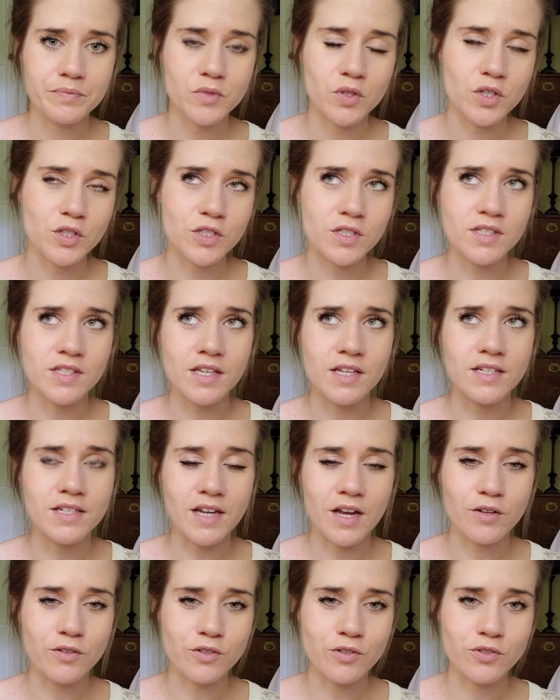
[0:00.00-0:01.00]
Or I should say
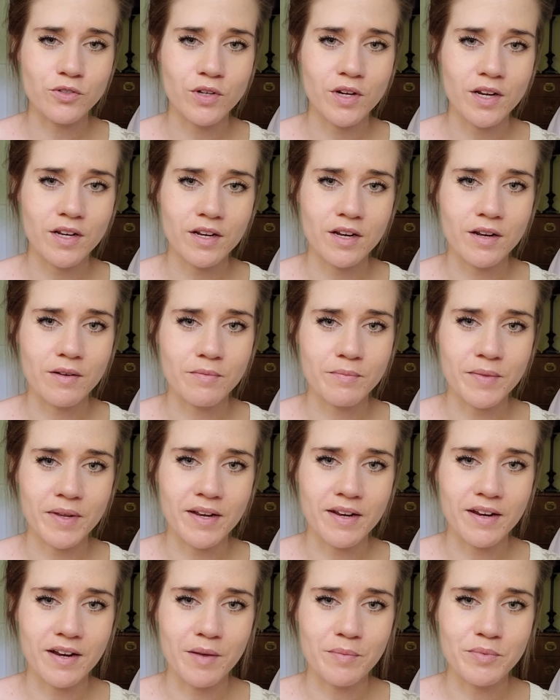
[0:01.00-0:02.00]
downstream
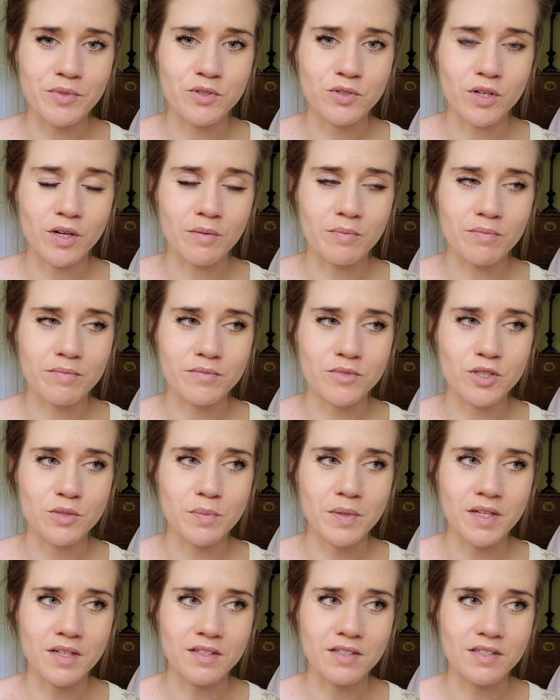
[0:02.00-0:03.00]
and an upstream, just
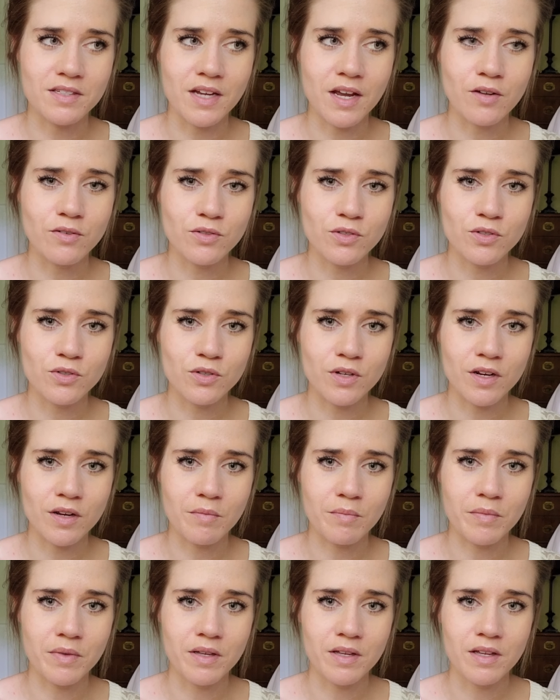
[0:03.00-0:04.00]
because
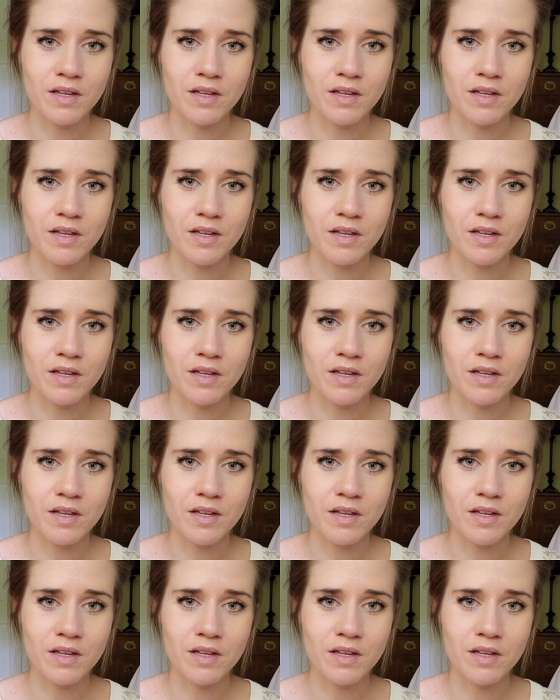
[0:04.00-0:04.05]
downstream